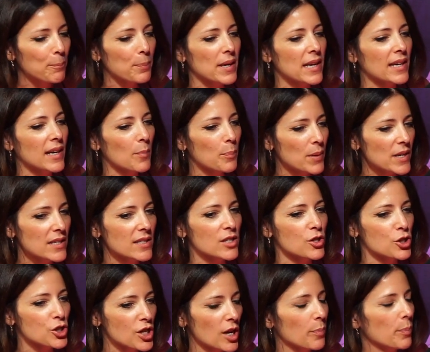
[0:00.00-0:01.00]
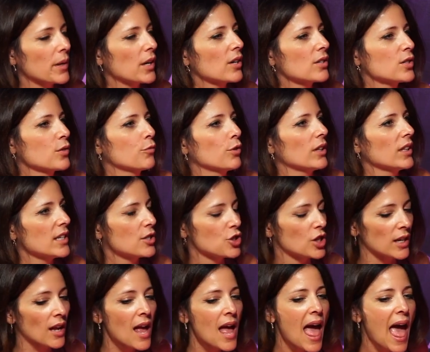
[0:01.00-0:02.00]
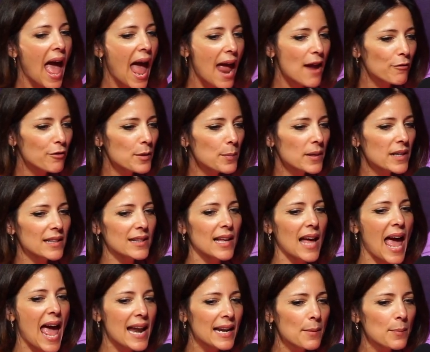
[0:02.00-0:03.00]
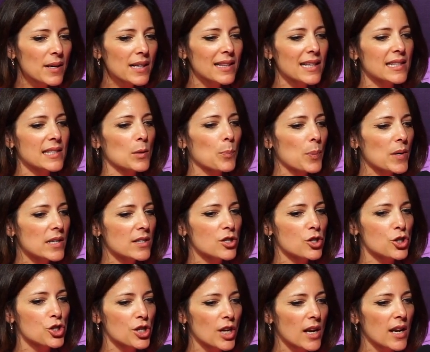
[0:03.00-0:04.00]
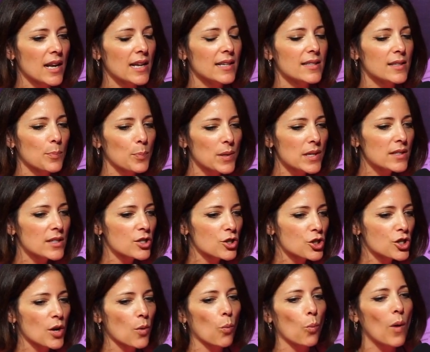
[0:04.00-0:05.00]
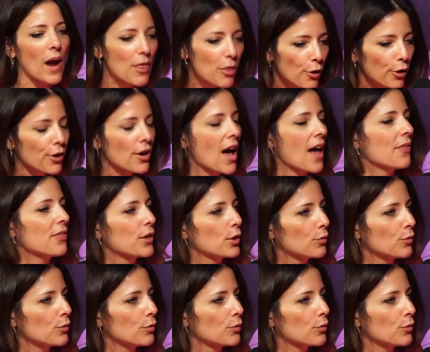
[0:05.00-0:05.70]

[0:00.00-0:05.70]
being a piece of shit because of religion. Everybody, anybody that's a piece of shit is a piece of shit whether or not they're